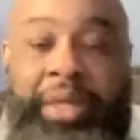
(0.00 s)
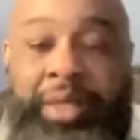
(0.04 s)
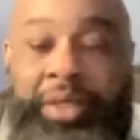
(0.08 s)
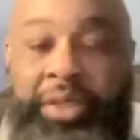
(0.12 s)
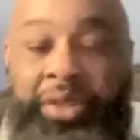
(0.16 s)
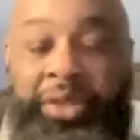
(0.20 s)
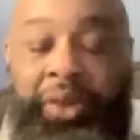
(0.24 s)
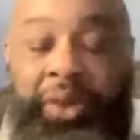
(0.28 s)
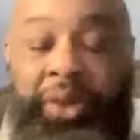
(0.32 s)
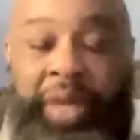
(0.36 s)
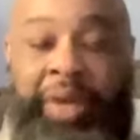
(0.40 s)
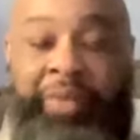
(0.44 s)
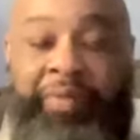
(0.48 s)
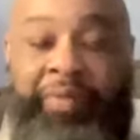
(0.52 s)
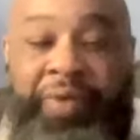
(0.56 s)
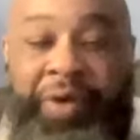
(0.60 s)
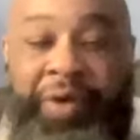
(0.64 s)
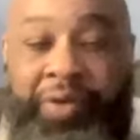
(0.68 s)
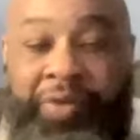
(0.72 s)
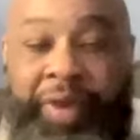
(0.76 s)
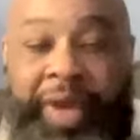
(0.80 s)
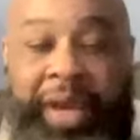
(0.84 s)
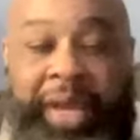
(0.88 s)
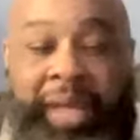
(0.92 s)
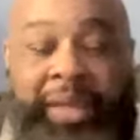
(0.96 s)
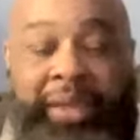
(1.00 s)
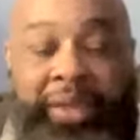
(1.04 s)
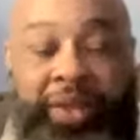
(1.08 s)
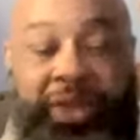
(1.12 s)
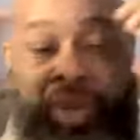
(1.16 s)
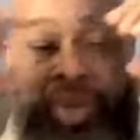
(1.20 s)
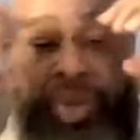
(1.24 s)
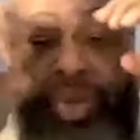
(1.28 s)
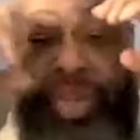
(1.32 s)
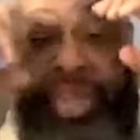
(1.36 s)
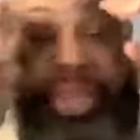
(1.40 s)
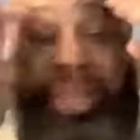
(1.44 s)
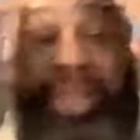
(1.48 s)
So
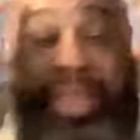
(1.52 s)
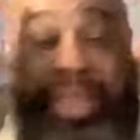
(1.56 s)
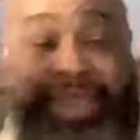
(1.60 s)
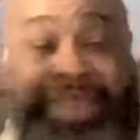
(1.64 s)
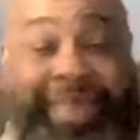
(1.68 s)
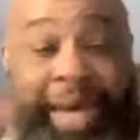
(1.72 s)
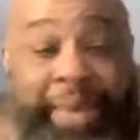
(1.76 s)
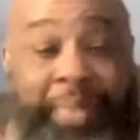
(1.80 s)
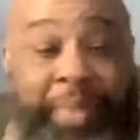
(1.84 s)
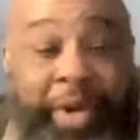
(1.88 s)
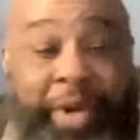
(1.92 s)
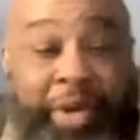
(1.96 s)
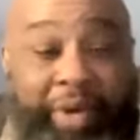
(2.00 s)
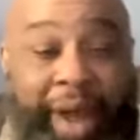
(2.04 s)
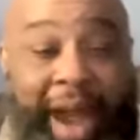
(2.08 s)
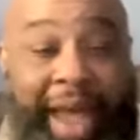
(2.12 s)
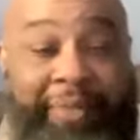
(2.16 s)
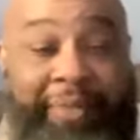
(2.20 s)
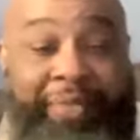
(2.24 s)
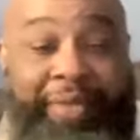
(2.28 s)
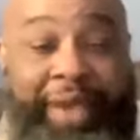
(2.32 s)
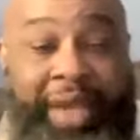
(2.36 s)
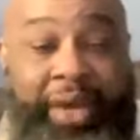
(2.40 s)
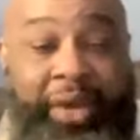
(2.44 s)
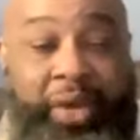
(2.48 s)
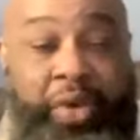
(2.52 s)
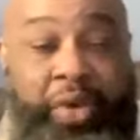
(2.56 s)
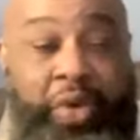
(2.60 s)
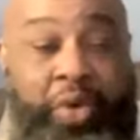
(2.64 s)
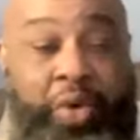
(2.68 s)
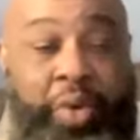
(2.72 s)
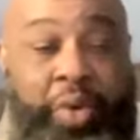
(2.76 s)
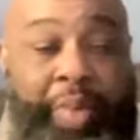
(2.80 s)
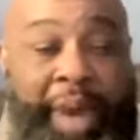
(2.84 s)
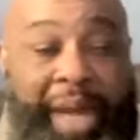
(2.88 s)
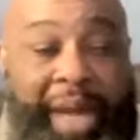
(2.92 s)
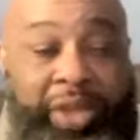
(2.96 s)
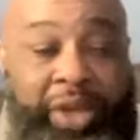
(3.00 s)
it's demographic,
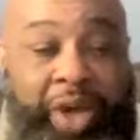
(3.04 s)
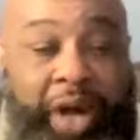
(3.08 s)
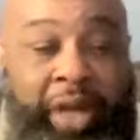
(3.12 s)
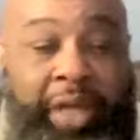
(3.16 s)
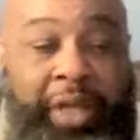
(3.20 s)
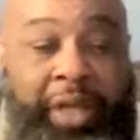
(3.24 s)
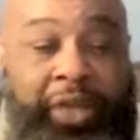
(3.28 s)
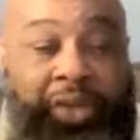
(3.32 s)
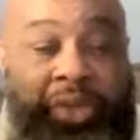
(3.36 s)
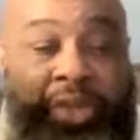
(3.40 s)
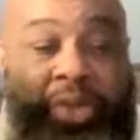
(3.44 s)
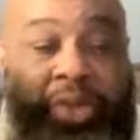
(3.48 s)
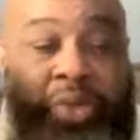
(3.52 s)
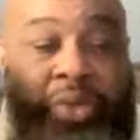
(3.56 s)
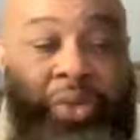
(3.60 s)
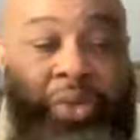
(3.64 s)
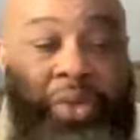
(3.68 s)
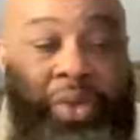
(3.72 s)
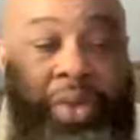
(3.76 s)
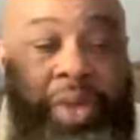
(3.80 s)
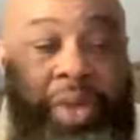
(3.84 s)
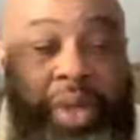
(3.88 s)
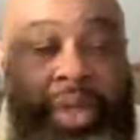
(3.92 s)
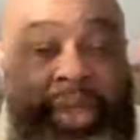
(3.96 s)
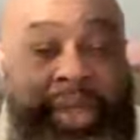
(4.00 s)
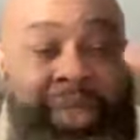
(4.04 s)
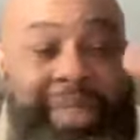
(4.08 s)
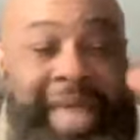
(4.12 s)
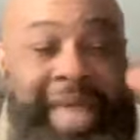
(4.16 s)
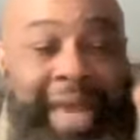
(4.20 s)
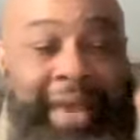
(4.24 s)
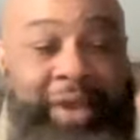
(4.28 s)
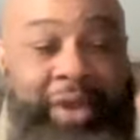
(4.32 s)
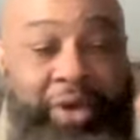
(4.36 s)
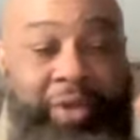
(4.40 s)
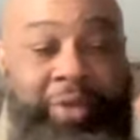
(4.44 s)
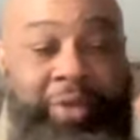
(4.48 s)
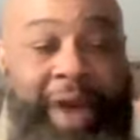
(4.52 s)
who am I talking to?
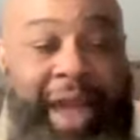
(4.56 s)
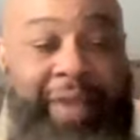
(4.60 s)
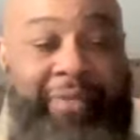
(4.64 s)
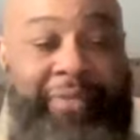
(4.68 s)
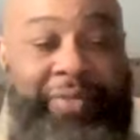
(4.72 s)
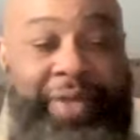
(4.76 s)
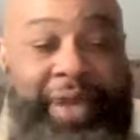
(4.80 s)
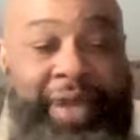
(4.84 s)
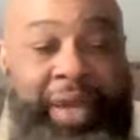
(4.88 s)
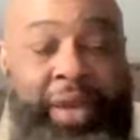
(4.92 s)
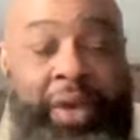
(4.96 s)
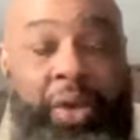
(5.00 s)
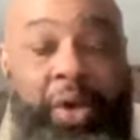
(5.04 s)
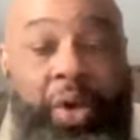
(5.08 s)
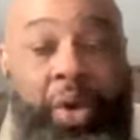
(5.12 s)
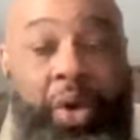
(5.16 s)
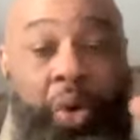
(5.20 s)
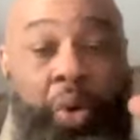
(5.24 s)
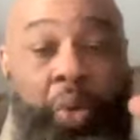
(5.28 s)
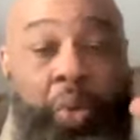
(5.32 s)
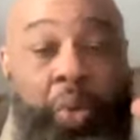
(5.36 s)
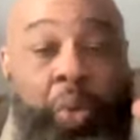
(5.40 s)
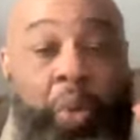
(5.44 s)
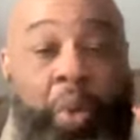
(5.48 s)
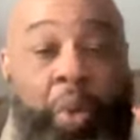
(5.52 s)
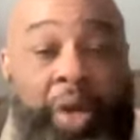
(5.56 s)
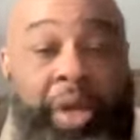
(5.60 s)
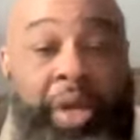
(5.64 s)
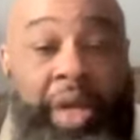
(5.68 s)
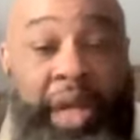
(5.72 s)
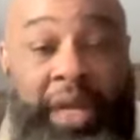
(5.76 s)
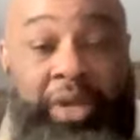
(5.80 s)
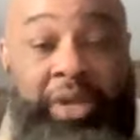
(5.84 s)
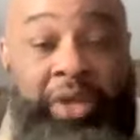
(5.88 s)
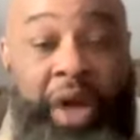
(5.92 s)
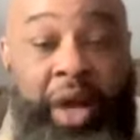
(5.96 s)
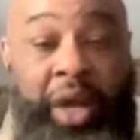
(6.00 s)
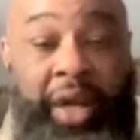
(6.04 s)
Psychographic, what are
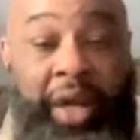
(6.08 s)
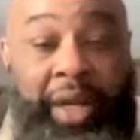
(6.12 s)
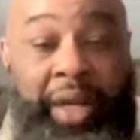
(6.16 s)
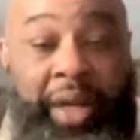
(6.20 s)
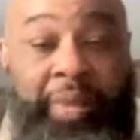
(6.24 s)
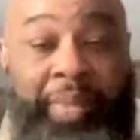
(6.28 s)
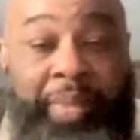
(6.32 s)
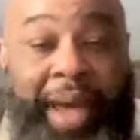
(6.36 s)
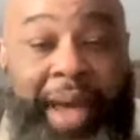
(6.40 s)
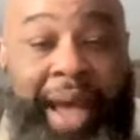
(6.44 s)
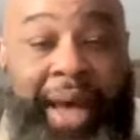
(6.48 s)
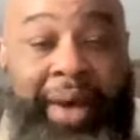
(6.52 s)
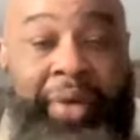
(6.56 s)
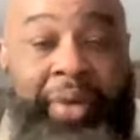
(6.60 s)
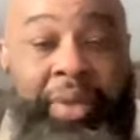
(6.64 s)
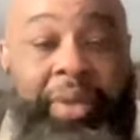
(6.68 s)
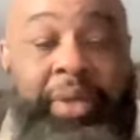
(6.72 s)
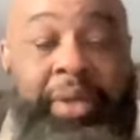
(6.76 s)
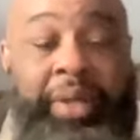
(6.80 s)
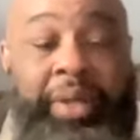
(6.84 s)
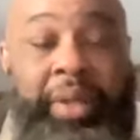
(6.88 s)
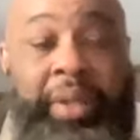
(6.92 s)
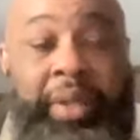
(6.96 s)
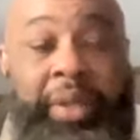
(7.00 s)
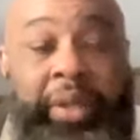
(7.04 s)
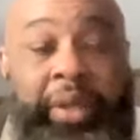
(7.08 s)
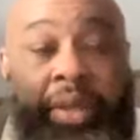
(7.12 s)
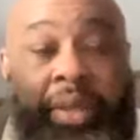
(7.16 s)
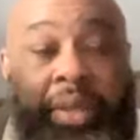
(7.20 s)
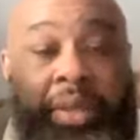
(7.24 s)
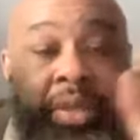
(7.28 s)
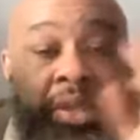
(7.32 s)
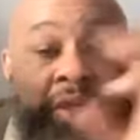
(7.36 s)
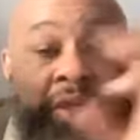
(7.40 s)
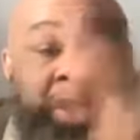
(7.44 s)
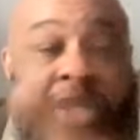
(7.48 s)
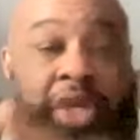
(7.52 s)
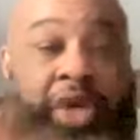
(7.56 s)
they talking about?
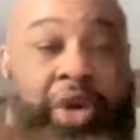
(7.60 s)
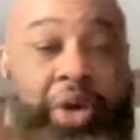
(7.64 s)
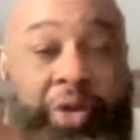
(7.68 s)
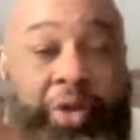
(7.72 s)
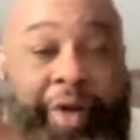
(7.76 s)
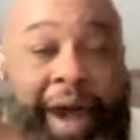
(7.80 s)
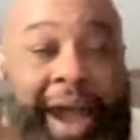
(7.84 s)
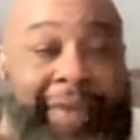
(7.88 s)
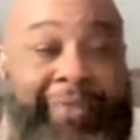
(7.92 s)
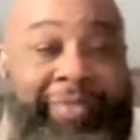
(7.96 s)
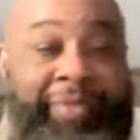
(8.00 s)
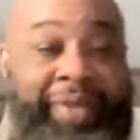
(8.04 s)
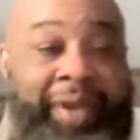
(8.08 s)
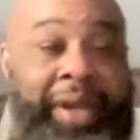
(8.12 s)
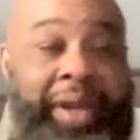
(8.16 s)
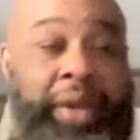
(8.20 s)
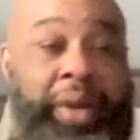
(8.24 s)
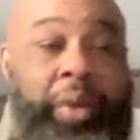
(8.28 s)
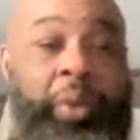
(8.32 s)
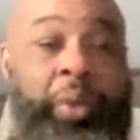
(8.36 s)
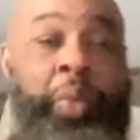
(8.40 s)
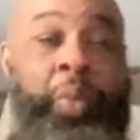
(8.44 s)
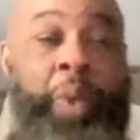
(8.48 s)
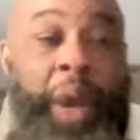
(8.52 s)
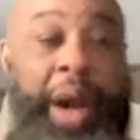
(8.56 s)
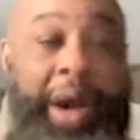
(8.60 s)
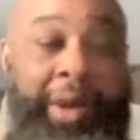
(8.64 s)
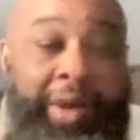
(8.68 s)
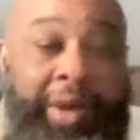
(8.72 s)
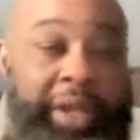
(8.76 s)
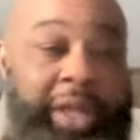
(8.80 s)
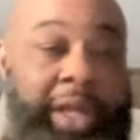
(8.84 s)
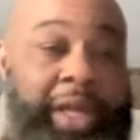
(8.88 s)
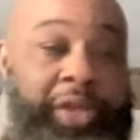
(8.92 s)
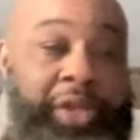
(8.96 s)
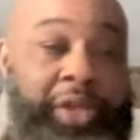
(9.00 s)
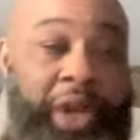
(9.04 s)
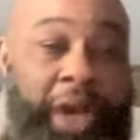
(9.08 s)
Geographic, where are
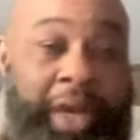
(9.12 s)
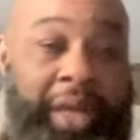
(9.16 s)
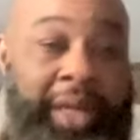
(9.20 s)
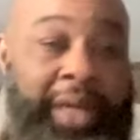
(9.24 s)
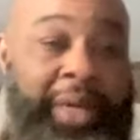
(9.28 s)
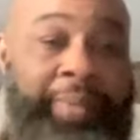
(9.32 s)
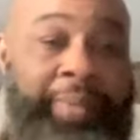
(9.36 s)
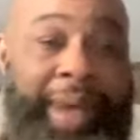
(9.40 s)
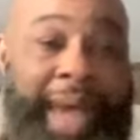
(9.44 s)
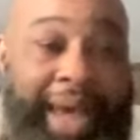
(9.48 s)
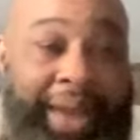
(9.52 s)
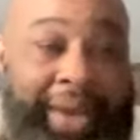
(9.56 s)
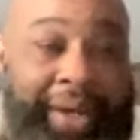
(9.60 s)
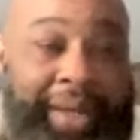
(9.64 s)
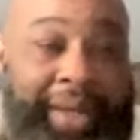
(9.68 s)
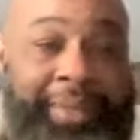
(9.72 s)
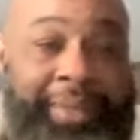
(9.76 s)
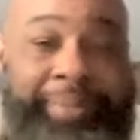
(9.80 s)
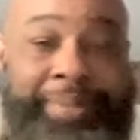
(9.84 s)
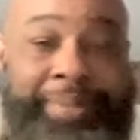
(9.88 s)
they talking about?